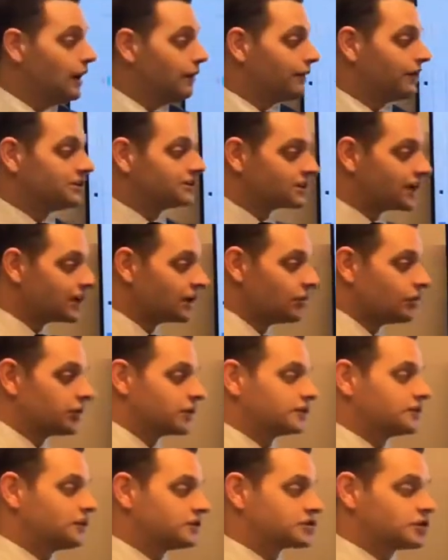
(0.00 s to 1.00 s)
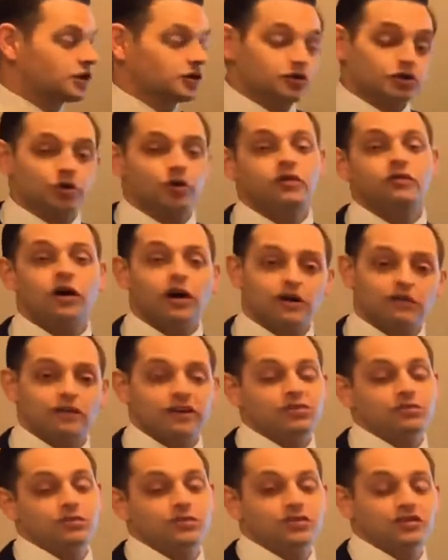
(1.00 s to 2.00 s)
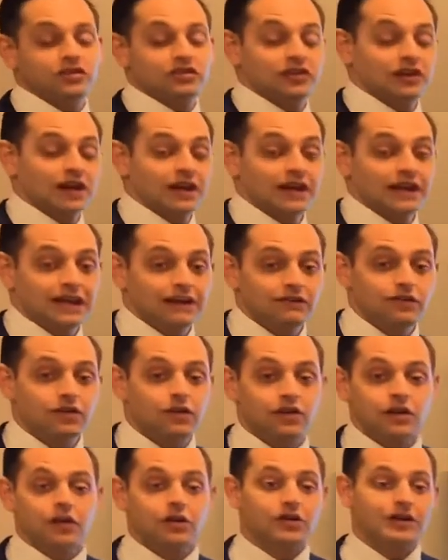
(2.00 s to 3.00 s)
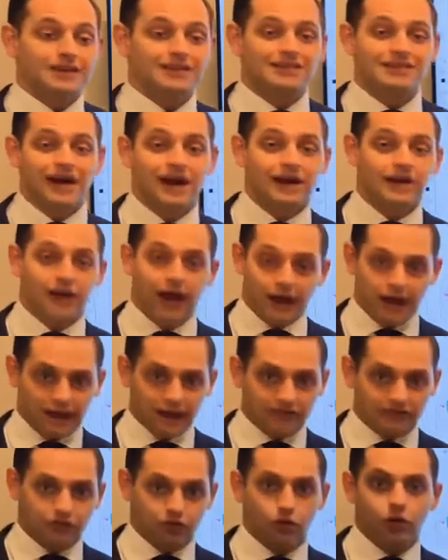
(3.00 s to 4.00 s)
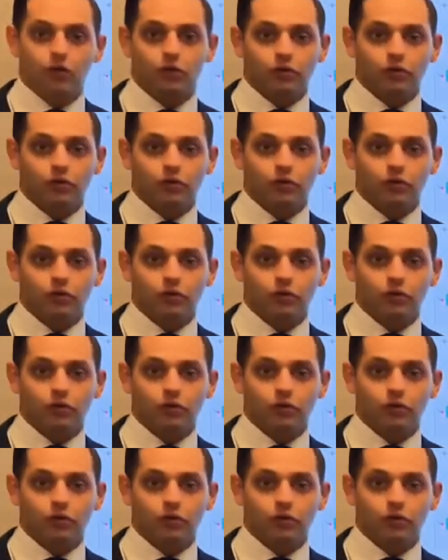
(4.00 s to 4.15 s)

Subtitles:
But I just kind of want to touch on two of our investments just to kind of give you a little insight as to